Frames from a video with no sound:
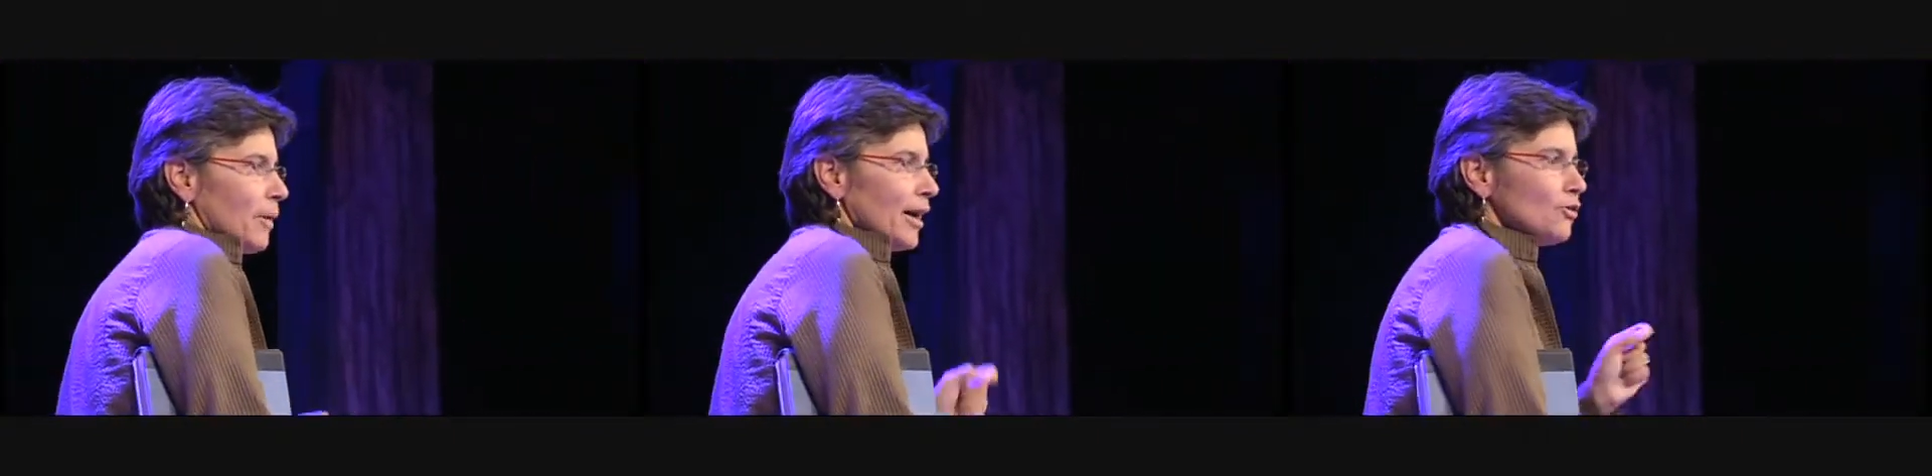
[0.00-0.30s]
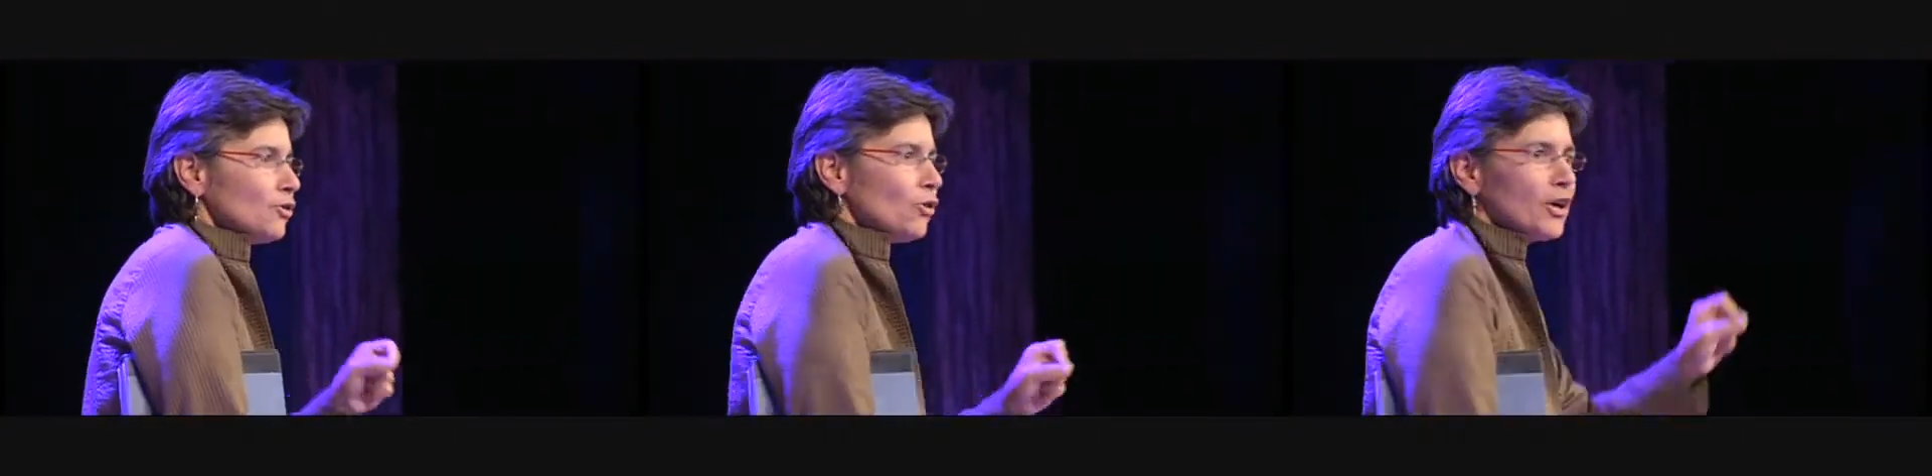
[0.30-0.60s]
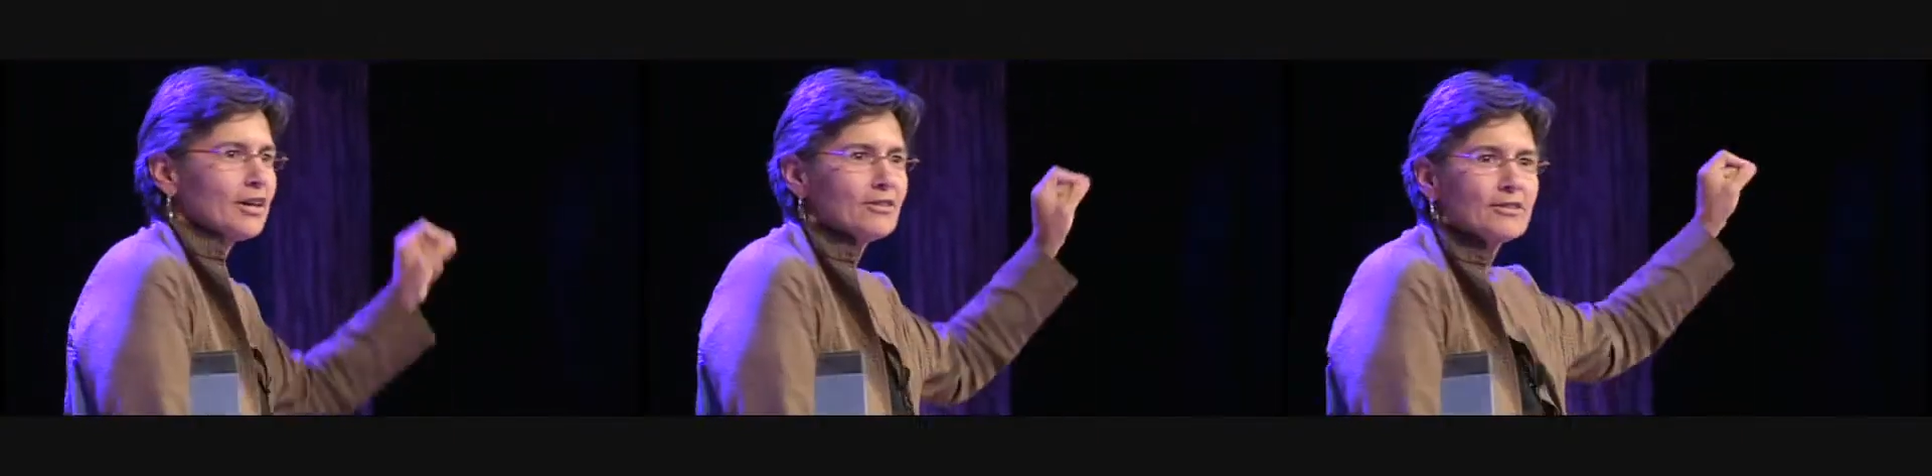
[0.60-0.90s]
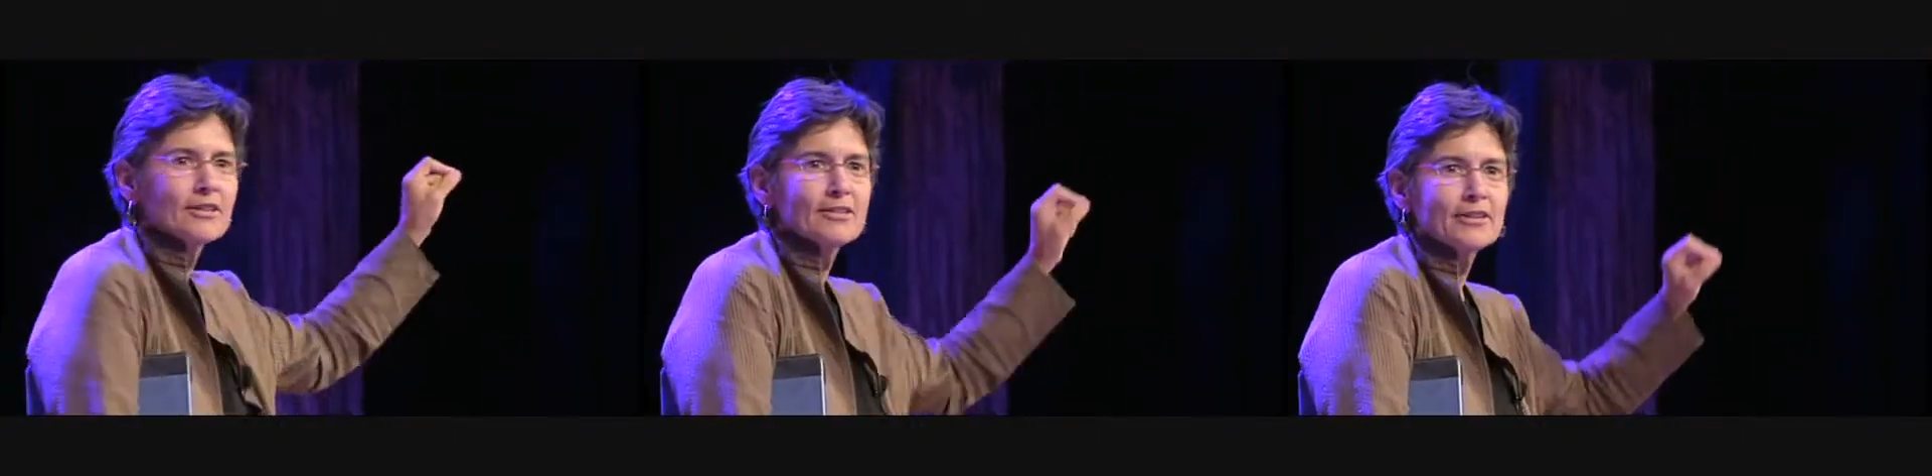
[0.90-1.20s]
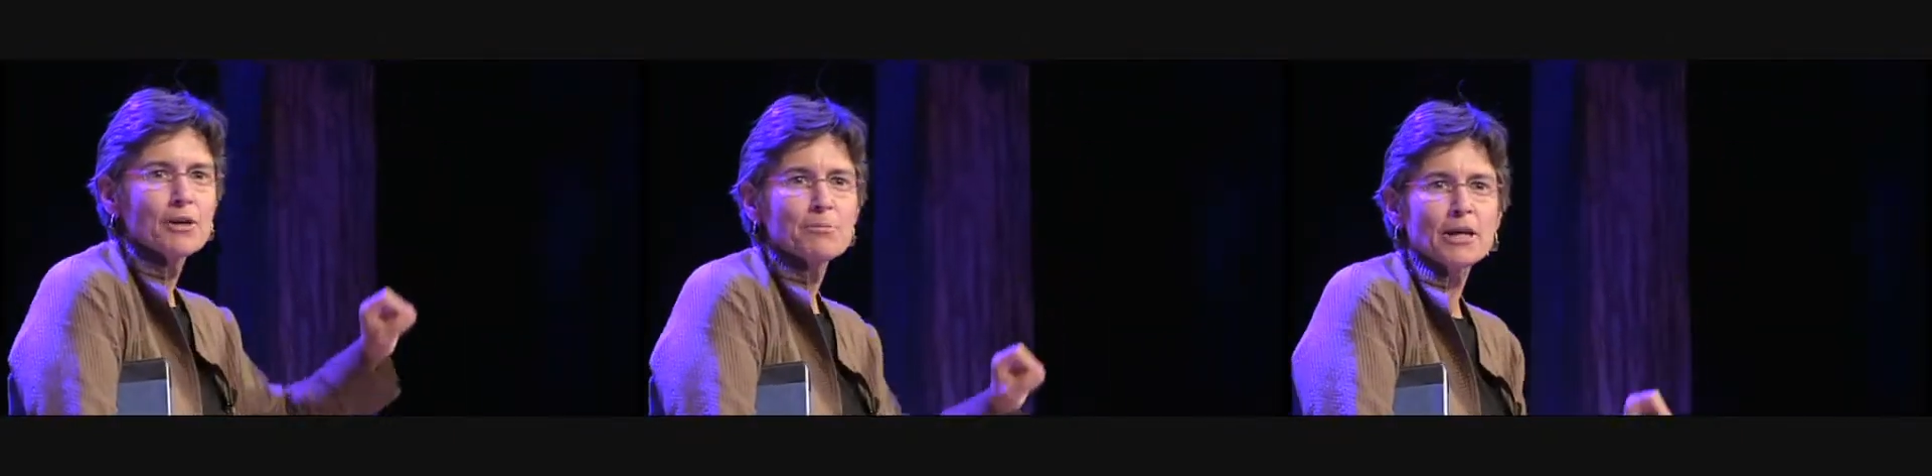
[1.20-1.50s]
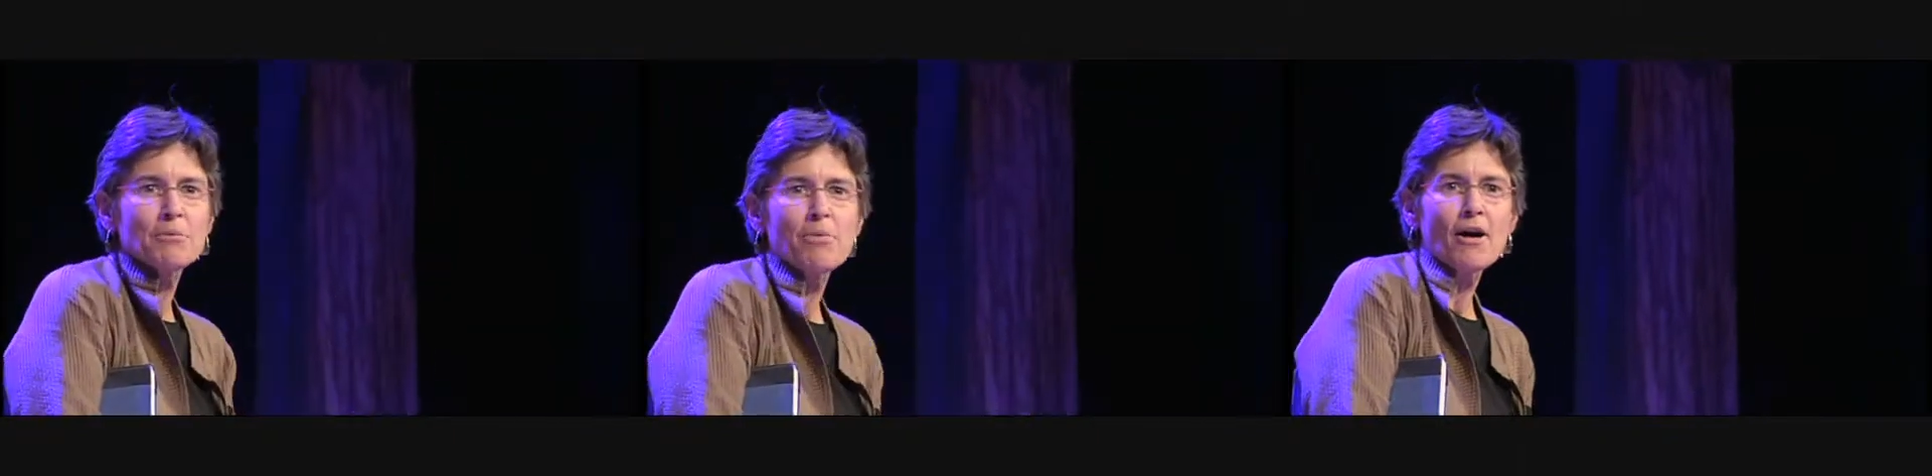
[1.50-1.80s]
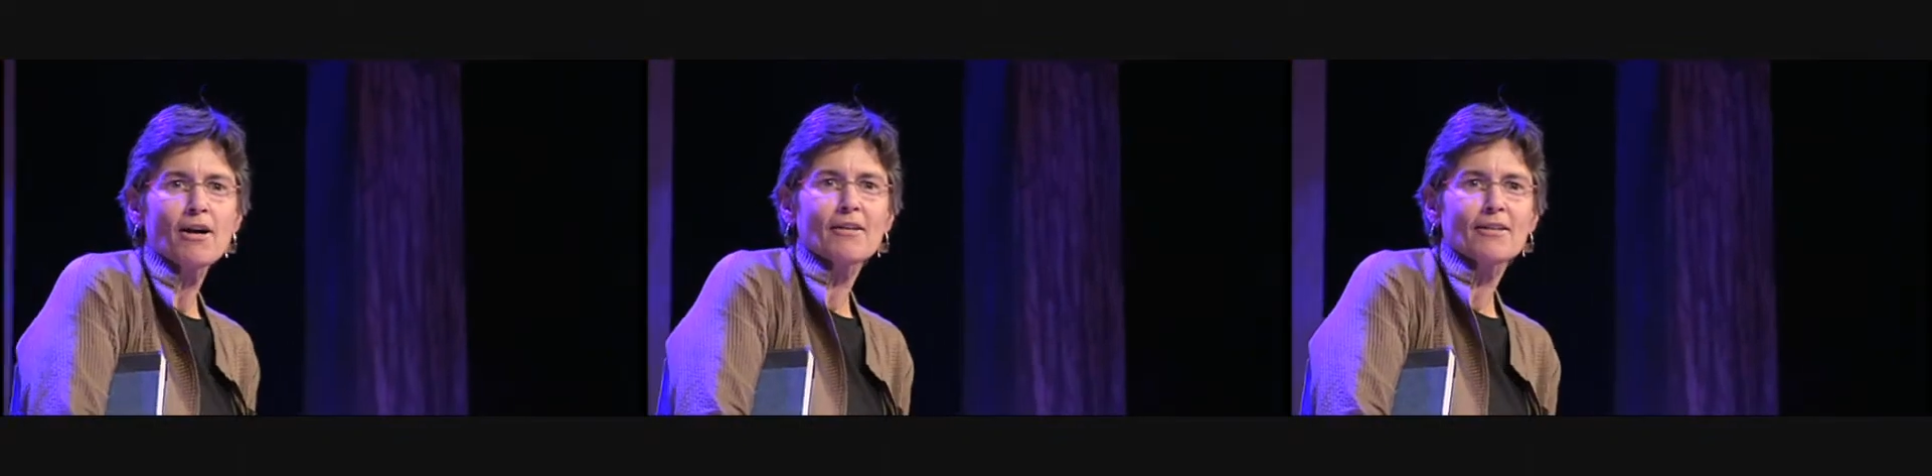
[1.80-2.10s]
My story isn't to set me
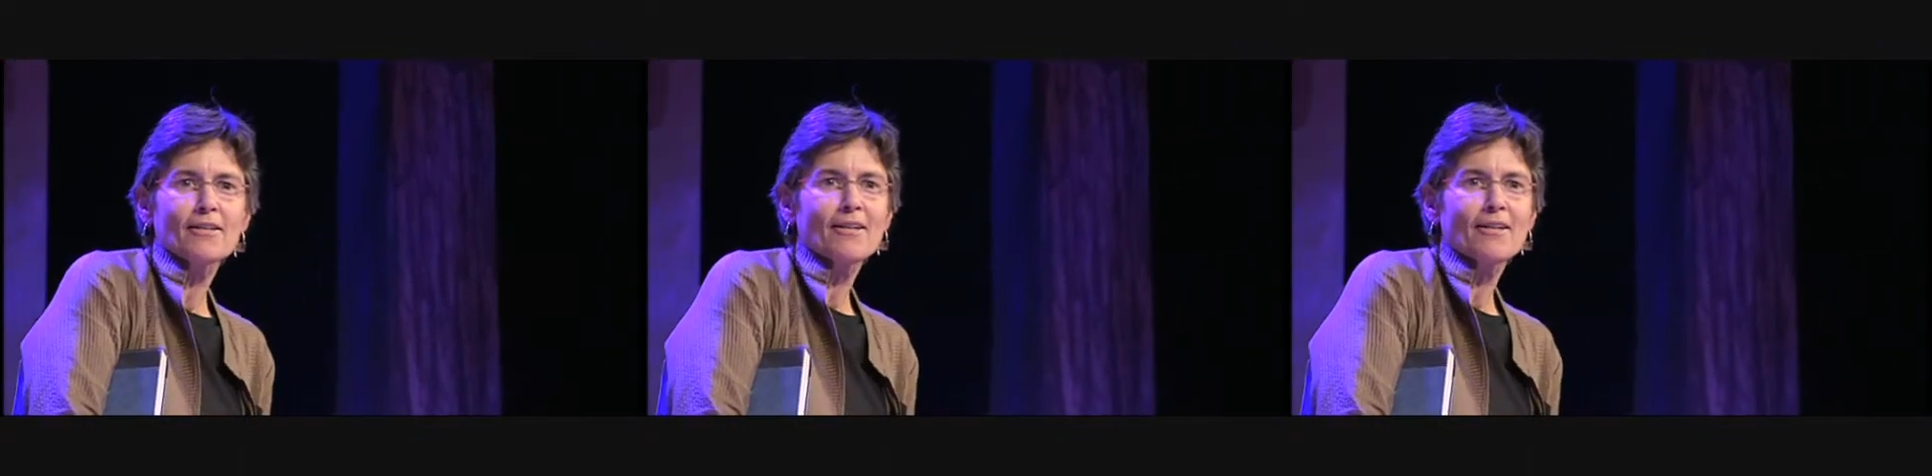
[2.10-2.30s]
apart.